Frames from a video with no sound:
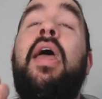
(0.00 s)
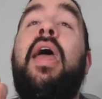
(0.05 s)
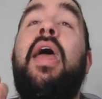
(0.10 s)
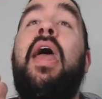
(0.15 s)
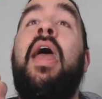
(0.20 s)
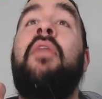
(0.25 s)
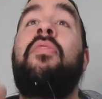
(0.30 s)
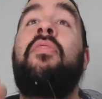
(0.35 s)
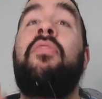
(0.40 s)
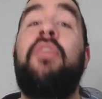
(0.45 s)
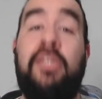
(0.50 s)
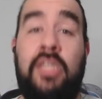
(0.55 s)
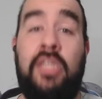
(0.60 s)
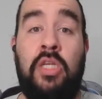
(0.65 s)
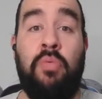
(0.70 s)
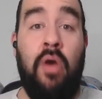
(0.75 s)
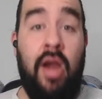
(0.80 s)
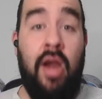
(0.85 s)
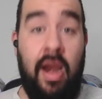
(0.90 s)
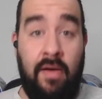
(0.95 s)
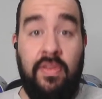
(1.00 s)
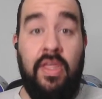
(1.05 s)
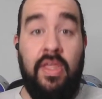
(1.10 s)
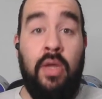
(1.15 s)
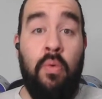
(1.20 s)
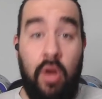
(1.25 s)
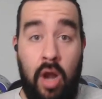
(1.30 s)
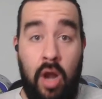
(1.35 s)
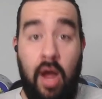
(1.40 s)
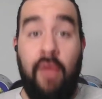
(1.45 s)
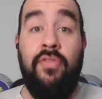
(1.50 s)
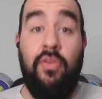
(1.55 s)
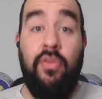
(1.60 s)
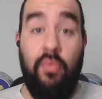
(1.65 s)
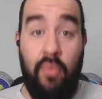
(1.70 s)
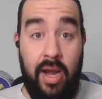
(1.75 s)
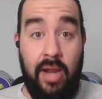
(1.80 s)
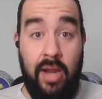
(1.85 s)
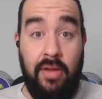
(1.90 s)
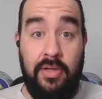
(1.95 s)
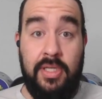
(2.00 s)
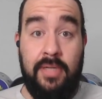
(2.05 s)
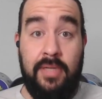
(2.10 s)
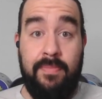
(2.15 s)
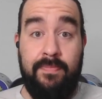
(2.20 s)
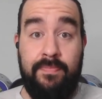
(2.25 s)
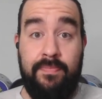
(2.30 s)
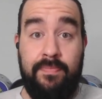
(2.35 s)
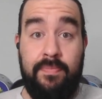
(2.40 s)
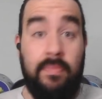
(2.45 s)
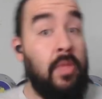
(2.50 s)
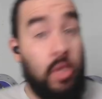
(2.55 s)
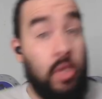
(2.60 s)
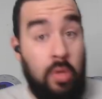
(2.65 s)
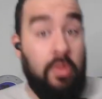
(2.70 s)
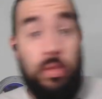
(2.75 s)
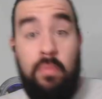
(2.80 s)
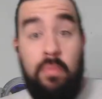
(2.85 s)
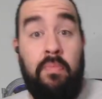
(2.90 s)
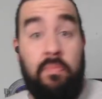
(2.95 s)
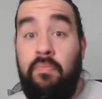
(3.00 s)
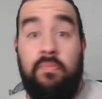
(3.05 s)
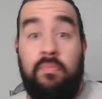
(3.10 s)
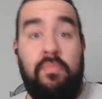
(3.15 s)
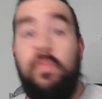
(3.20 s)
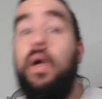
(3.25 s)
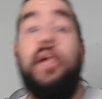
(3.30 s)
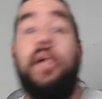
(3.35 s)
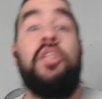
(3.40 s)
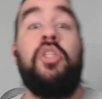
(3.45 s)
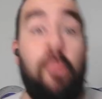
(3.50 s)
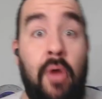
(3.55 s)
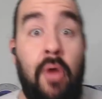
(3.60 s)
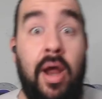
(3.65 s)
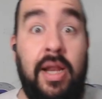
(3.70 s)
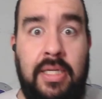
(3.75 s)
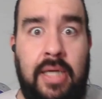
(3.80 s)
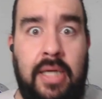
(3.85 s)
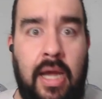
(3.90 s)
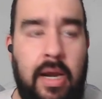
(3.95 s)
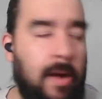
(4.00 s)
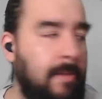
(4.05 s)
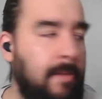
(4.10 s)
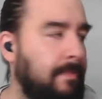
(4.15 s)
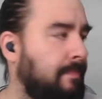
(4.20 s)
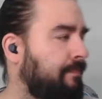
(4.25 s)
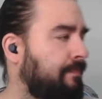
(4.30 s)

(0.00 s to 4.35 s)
And this is where everything went off the rails. Surprising, I know.